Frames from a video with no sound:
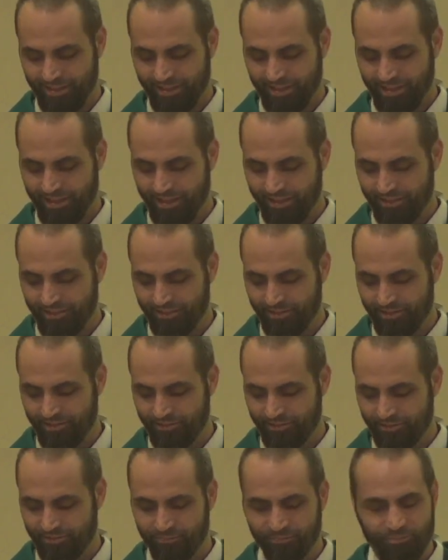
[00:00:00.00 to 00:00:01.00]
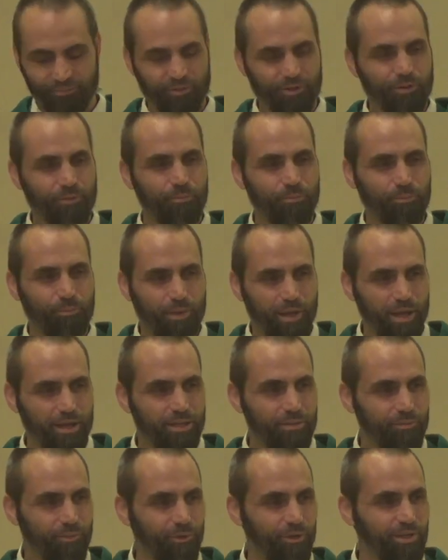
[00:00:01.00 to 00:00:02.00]
And there's
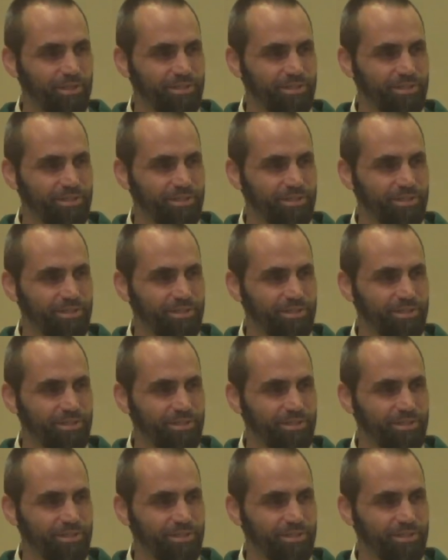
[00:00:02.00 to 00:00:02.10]
many more